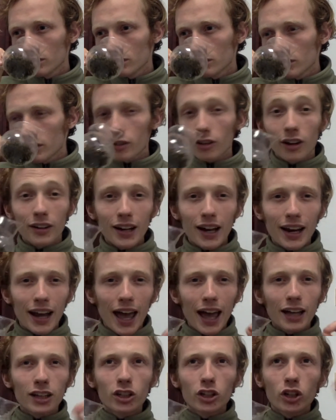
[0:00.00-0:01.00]
So not
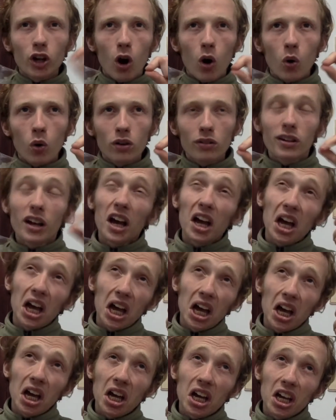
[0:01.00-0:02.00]
egg yolks,
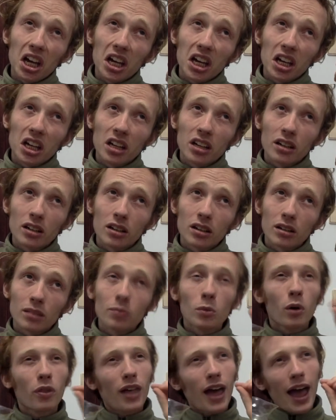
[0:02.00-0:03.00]
eh, more
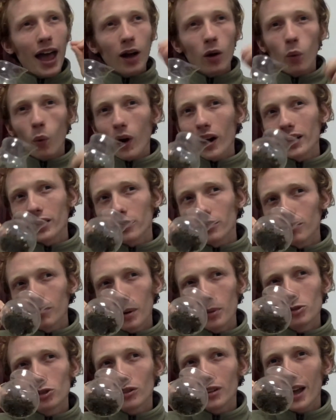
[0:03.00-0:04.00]
the egg whites, maybe
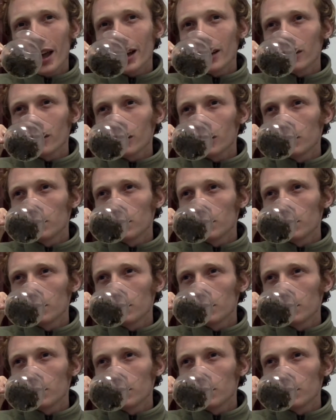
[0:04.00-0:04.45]
just eggs.